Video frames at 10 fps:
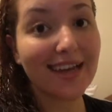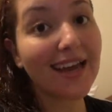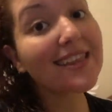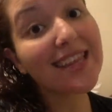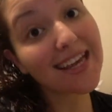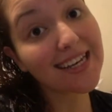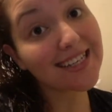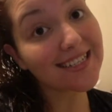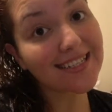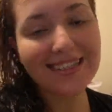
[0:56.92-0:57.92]
And
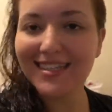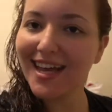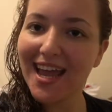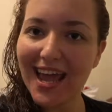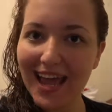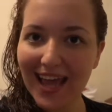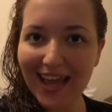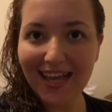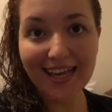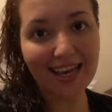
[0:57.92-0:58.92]
ladies,
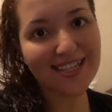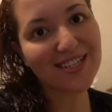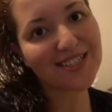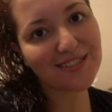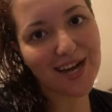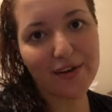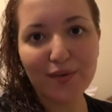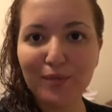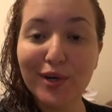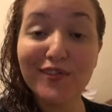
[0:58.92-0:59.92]
in case you do have a
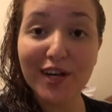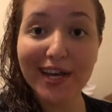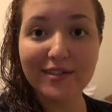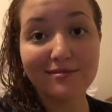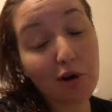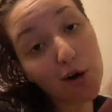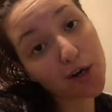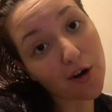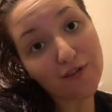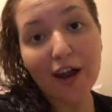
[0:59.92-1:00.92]
boyfriend or
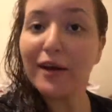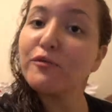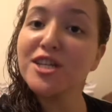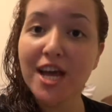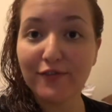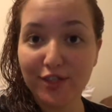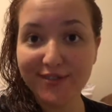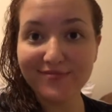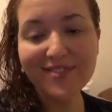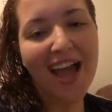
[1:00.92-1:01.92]
girlfriend, whichever,
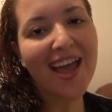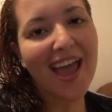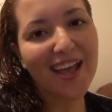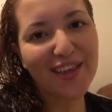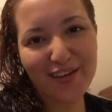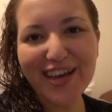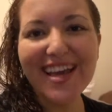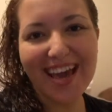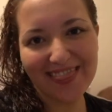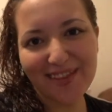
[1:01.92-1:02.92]
you can
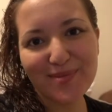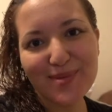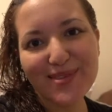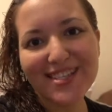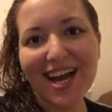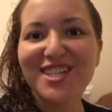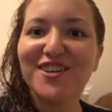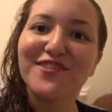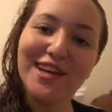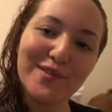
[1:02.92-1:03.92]
get them to massage your feet